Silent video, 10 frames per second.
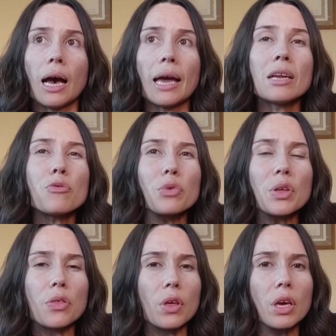I didn't
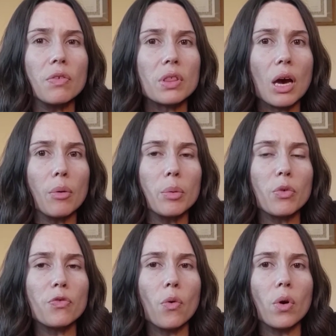really think of it that way
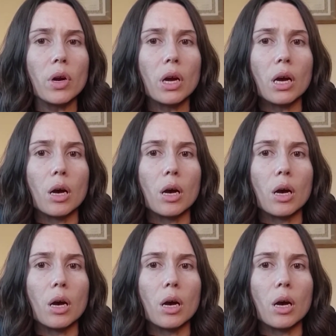before.